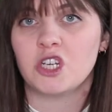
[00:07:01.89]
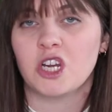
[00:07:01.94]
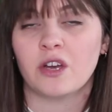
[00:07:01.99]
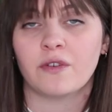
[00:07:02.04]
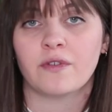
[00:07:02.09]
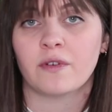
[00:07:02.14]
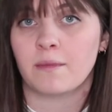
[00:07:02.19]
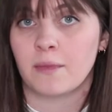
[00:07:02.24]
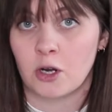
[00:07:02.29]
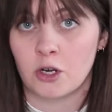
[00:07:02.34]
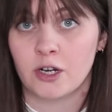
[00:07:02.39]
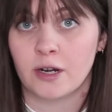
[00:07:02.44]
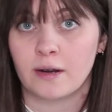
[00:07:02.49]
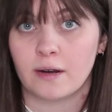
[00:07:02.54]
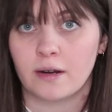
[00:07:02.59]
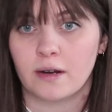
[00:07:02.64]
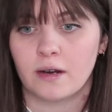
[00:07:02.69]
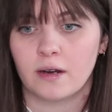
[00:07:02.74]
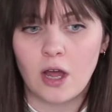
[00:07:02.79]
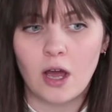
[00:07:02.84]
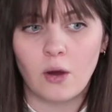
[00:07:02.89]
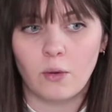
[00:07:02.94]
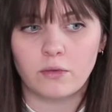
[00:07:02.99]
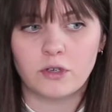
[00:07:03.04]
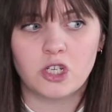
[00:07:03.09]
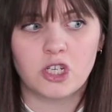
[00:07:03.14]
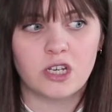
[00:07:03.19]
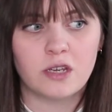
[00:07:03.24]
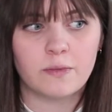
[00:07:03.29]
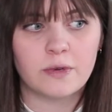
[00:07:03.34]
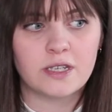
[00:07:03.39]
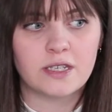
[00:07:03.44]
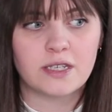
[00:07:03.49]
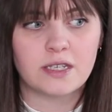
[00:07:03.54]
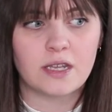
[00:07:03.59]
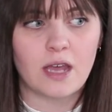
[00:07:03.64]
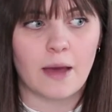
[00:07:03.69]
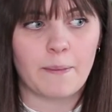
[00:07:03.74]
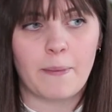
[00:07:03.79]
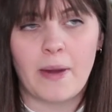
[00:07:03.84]
to jail for murder. No, she
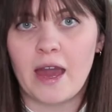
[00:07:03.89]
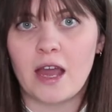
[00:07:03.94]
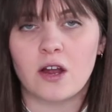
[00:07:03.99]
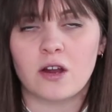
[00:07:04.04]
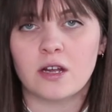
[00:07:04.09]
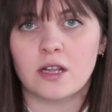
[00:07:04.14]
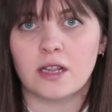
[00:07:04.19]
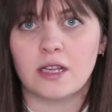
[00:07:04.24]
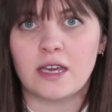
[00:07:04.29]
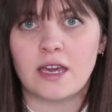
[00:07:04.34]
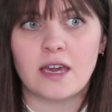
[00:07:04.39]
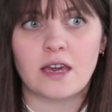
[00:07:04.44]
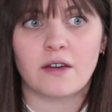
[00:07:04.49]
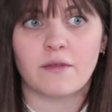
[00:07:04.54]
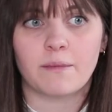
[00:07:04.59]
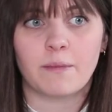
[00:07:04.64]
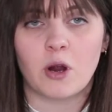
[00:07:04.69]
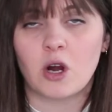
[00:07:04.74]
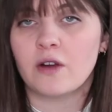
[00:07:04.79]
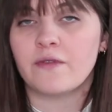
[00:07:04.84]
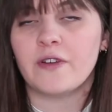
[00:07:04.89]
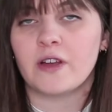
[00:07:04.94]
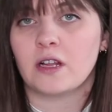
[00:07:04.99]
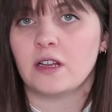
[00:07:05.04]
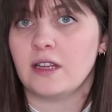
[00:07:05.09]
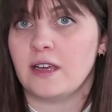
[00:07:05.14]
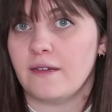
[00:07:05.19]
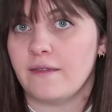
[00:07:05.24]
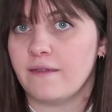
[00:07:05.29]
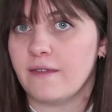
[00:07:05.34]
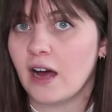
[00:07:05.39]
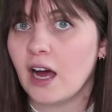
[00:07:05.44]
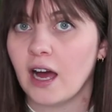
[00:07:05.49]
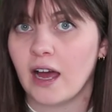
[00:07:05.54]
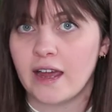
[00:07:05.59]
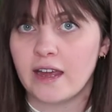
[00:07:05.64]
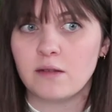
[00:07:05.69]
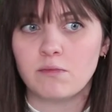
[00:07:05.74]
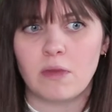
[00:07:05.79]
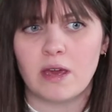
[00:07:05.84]
was apparently perfectly
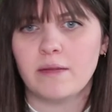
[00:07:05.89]
fine.